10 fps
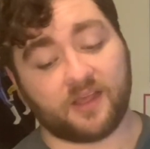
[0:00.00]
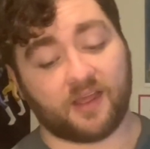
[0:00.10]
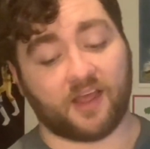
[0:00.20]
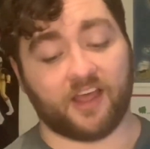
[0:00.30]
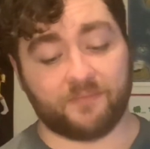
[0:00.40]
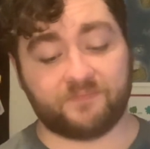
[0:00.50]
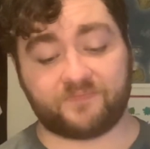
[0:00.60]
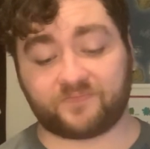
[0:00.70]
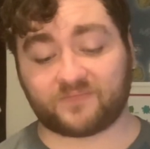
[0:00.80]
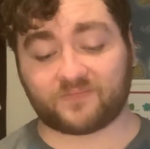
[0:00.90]

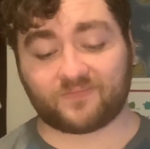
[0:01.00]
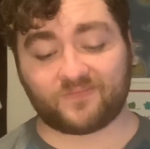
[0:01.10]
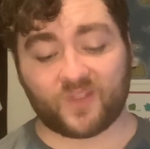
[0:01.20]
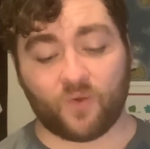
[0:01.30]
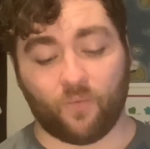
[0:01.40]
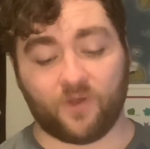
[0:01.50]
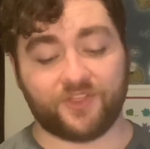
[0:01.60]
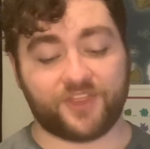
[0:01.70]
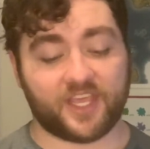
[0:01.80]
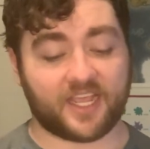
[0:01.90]

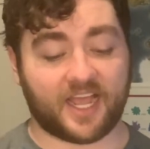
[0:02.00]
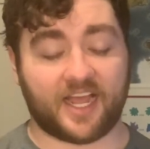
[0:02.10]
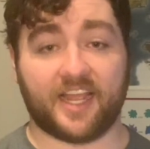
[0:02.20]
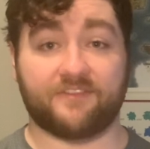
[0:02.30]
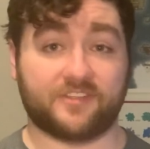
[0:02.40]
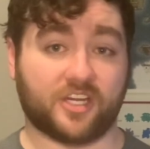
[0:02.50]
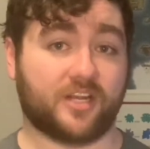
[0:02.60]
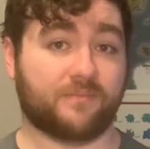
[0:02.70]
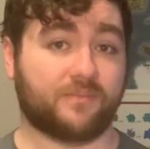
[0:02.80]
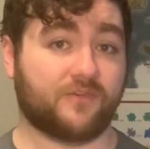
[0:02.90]
One thing I've
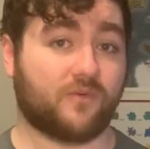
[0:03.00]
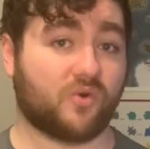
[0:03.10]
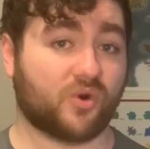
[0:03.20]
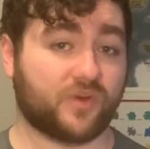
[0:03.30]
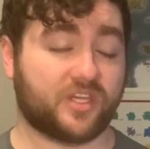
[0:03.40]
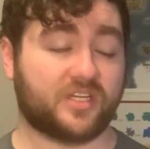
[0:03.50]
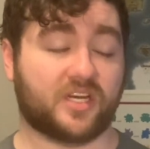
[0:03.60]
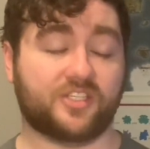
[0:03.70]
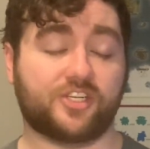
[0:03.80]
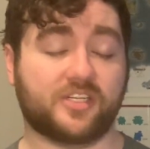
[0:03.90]
done before with a
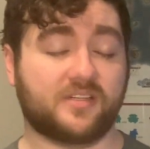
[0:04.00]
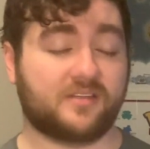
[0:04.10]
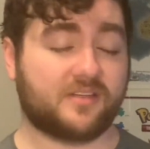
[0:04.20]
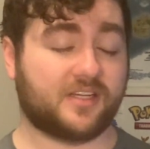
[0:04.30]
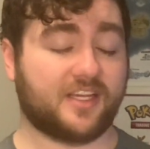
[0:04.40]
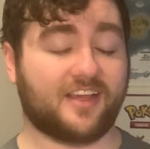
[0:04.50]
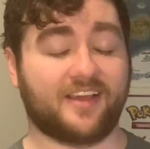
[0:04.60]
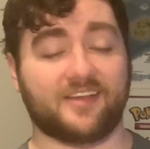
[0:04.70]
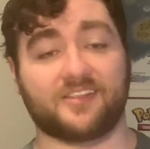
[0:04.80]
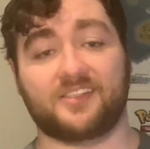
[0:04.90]
dungeon
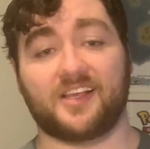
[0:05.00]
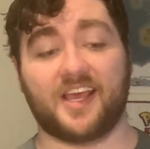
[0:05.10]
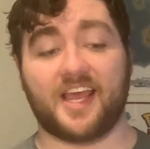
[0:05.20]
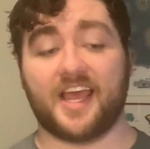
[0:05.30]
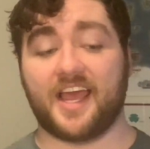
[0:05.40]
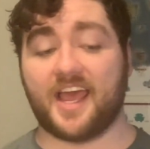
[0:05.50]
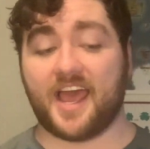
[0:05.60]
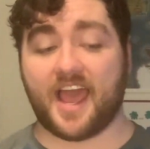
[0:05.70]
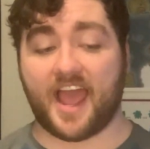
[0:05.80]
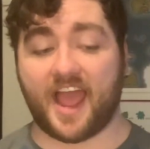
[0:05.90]
is
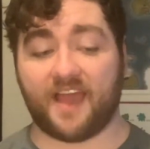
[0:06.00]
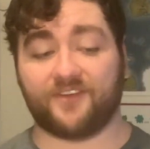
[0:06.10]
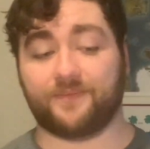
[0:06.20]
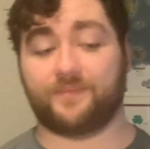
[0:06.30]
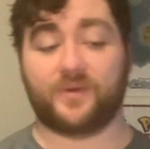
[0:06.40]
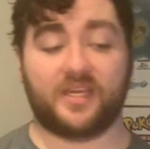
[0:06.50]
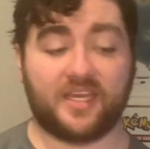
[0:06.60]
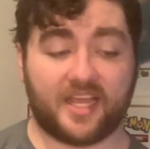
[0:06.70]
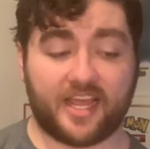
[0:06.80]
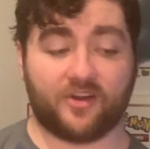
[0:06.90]
have it
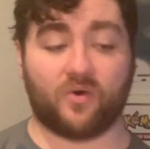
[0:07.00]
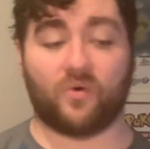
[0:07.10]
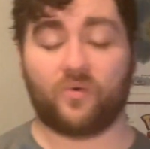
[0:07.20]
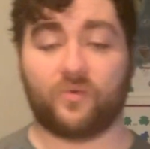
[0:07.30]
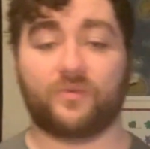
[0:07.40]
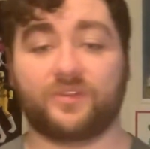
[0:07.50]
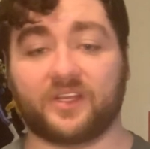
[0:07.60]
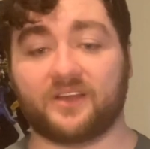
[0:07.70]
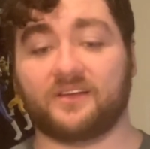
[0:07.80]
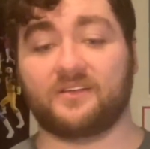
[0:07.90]
be an old
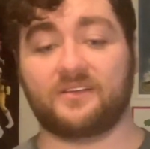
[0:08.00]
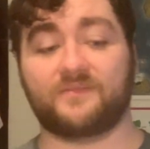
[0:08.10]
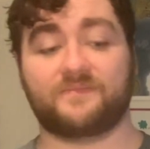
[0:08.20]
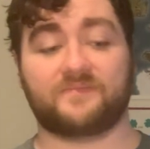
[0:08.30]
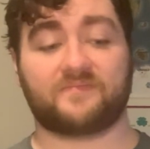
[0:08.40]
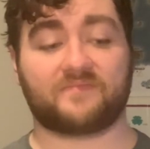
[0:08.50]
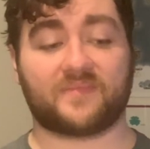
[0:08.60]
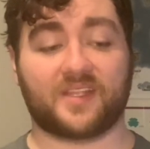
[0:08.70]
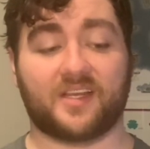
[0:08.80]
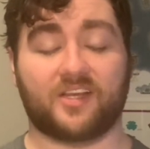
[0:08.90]

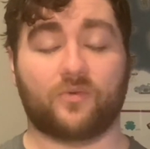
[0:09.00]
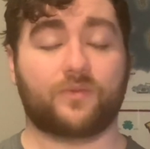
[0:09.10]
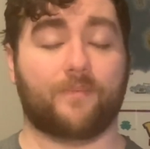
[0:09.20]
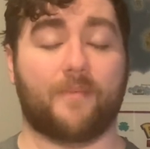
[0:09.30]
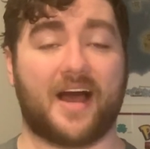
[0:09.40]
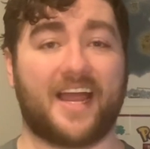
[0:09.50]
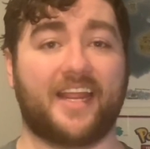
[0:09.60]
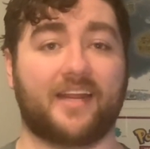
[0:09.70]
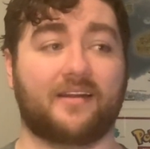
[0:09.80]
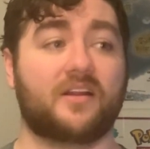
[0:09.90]

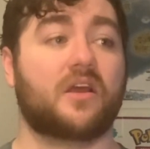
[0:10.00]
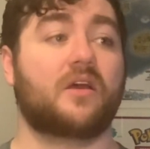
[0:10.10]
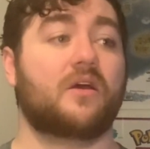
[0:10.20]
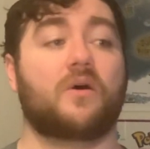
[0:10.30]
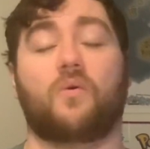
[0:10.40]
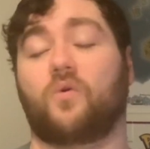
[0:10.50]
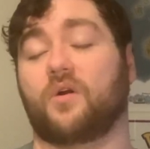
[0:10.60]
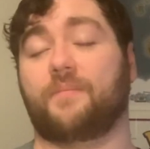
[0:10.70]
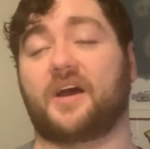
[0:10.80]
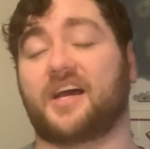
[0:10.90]
mine,
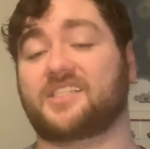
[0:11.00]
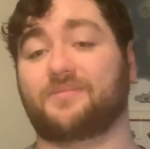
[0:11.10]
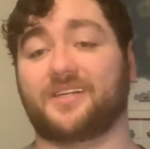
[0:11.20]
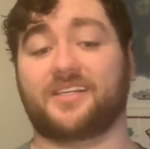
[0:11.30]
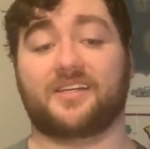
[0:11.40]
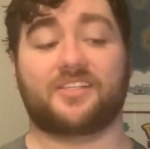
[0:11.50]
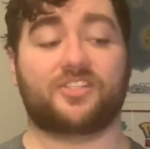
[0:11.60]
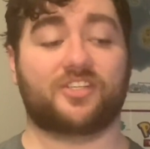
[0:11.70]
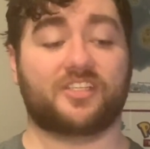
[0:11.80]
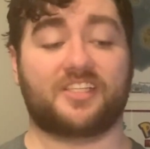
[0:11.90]
or possibly
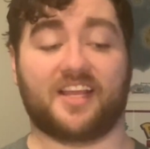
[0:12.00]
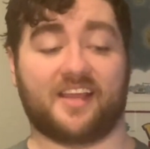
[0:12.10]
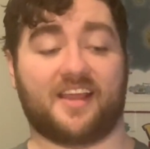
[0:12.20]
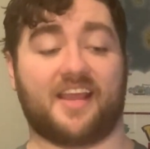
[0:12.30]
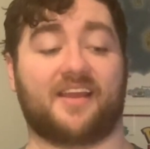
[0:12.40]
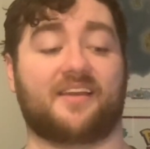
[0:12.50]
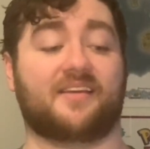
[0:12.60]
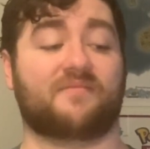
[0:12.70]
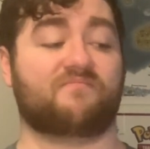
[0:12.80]
just an